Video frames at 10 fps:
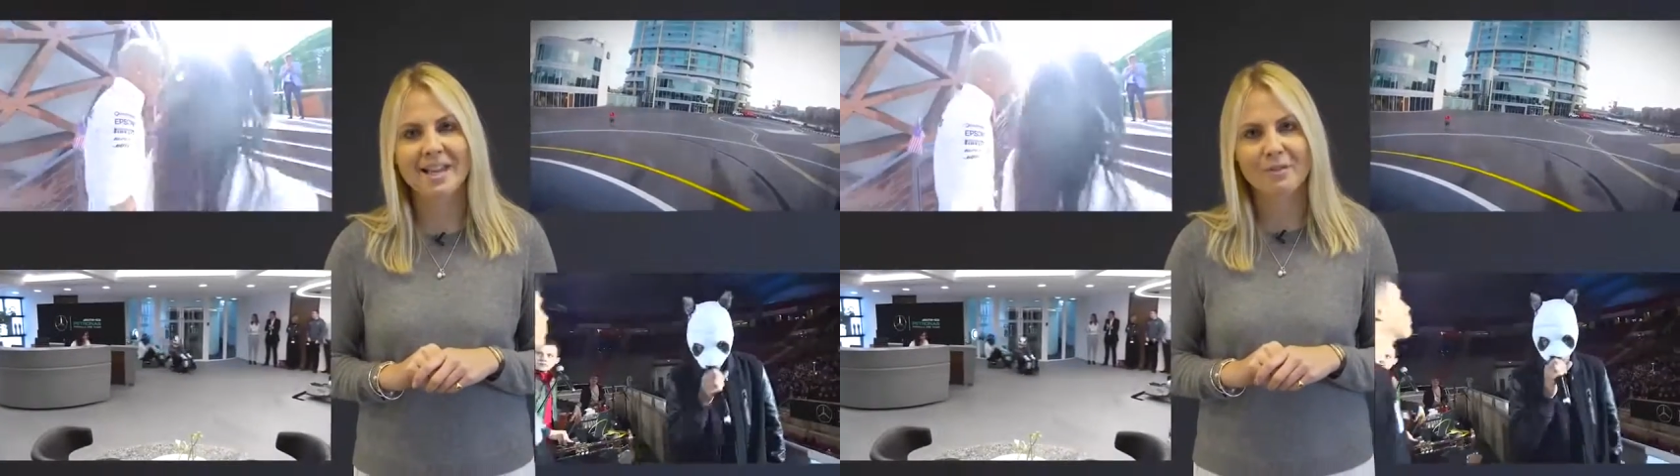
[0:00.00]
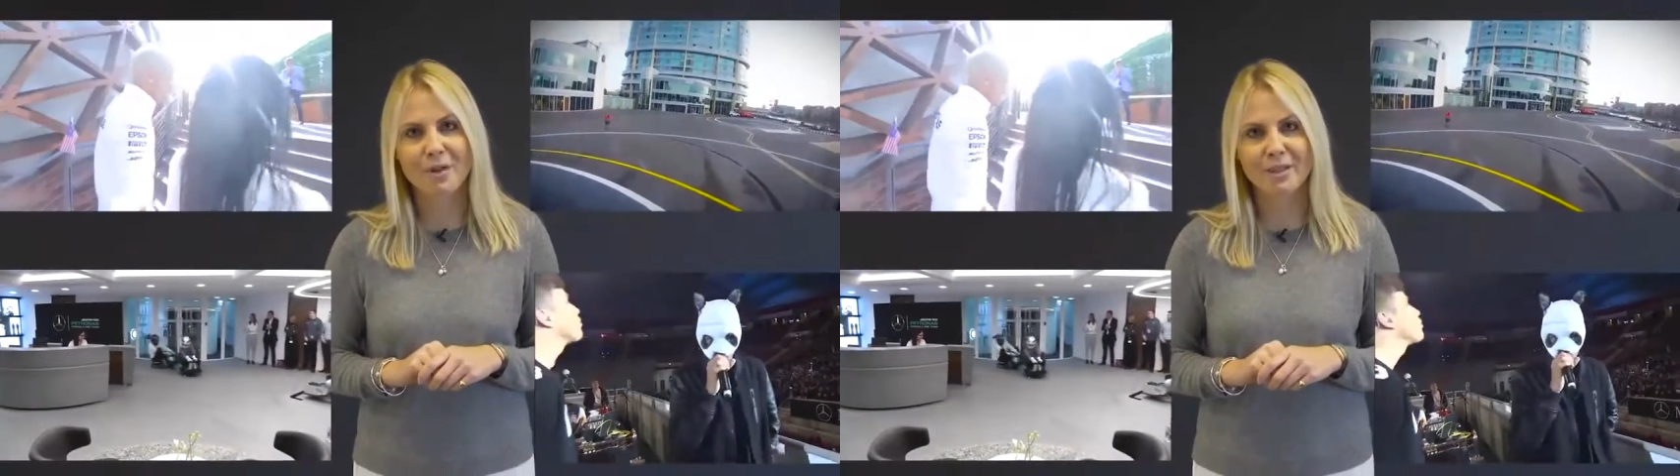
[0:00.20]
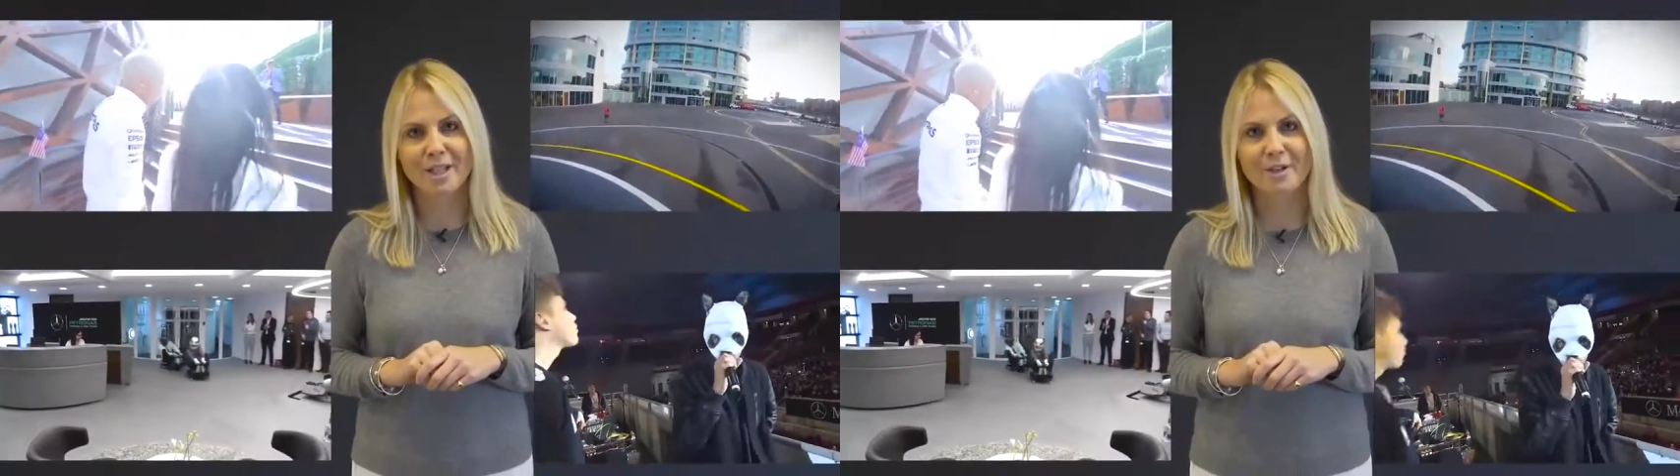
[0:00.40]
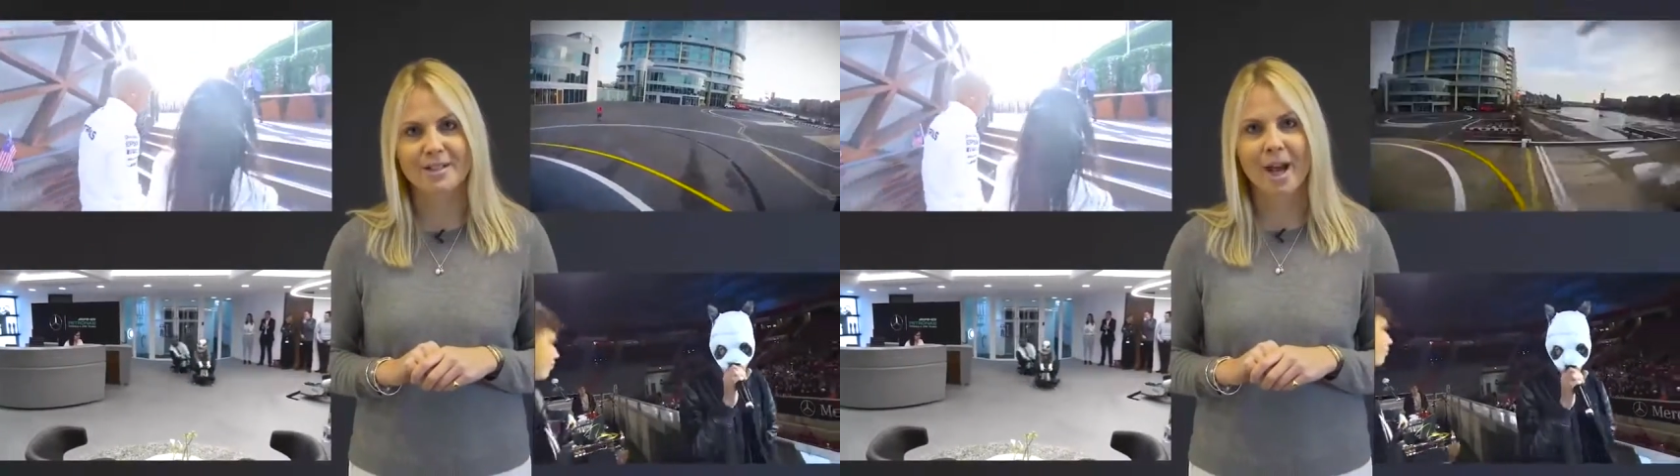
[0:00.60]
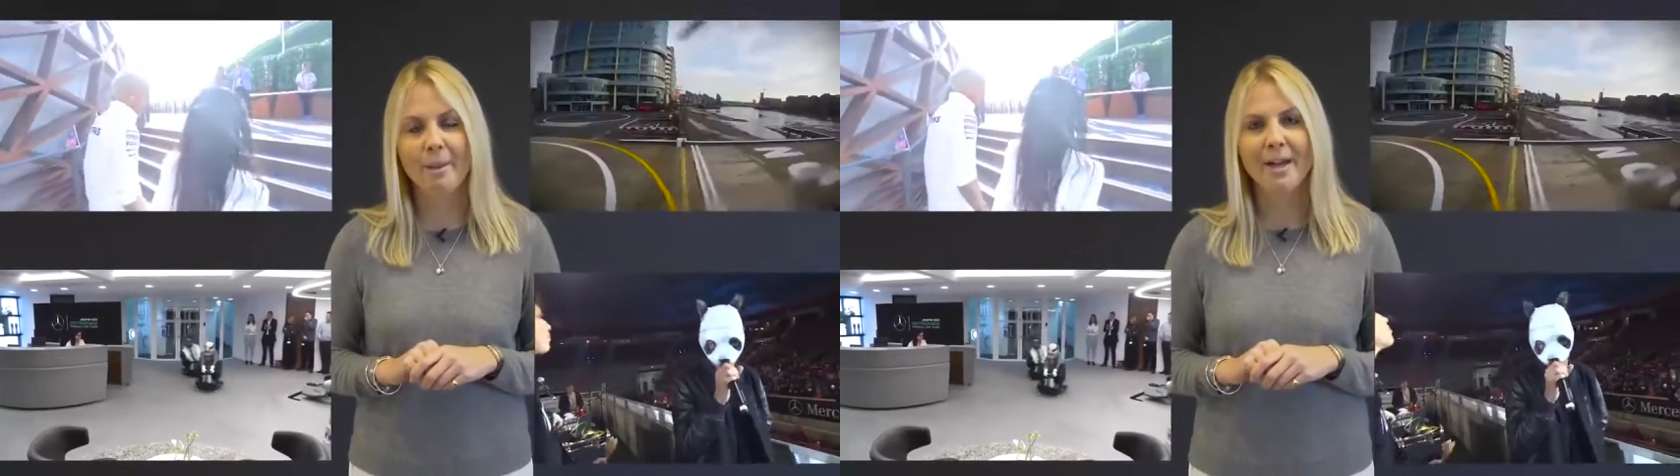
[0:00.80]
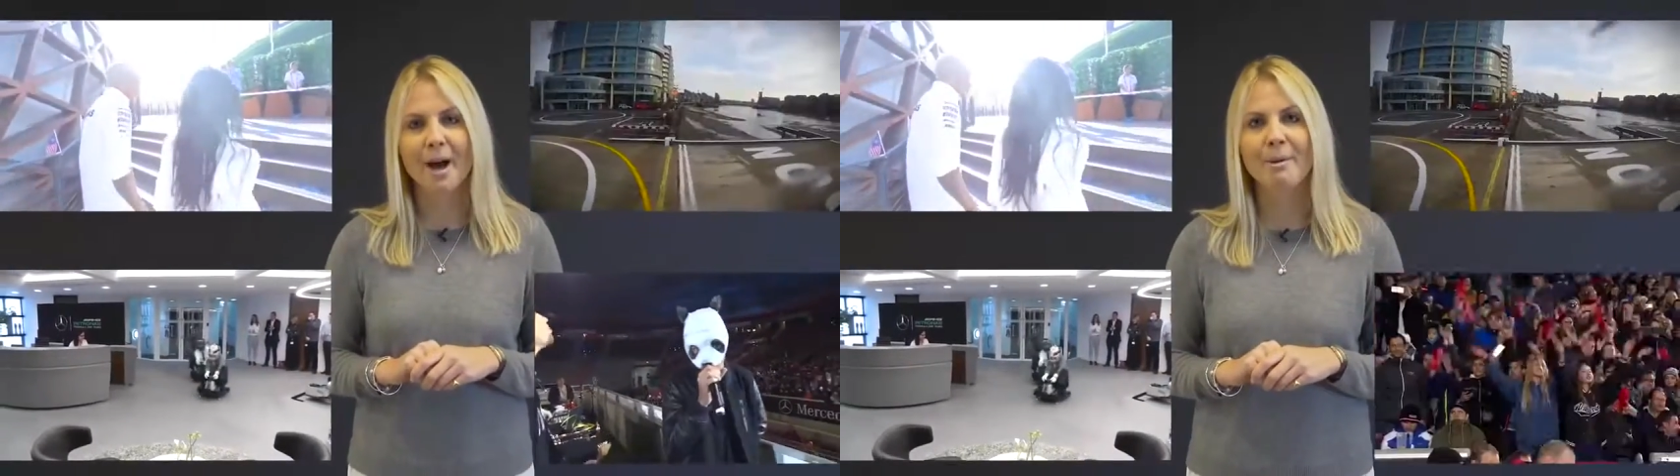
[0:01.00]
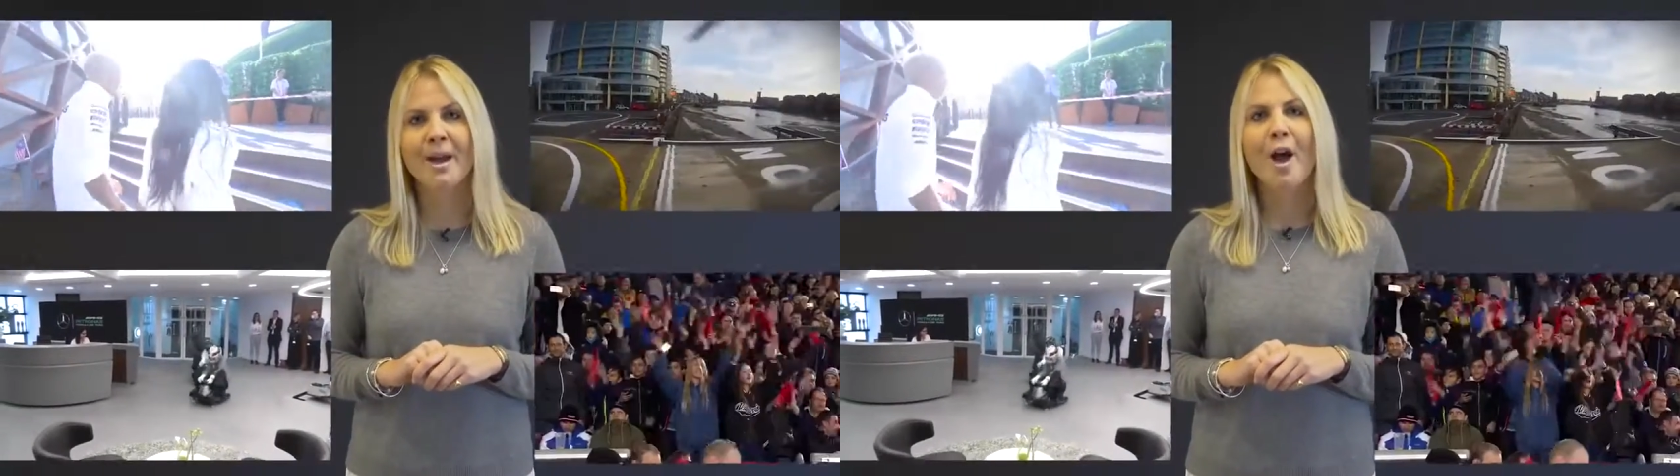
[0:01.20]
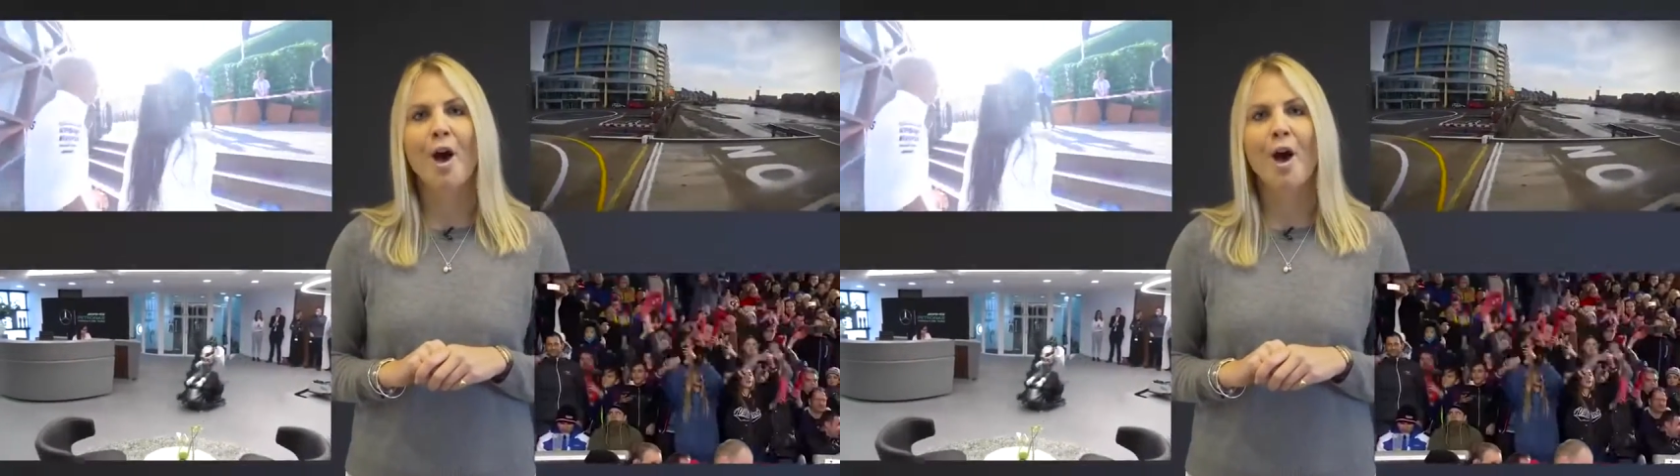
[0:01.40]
any of our videos coming up